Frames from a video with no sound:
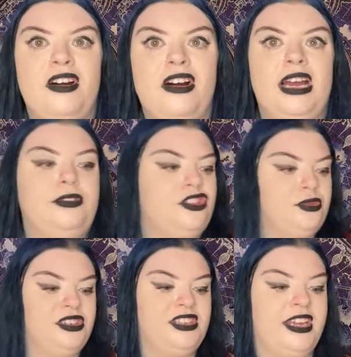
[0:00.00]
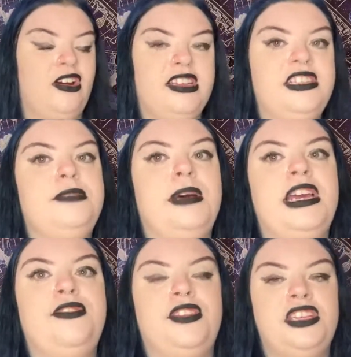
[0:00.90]
I just want to say I did
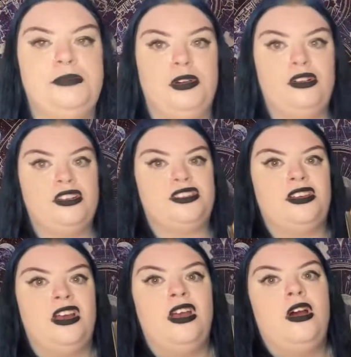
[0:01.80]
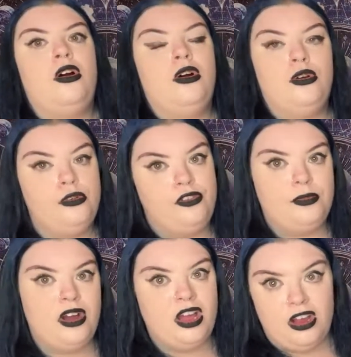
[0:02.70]
pay for this box all for
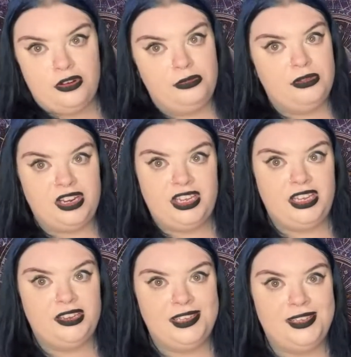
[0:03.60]
my own money.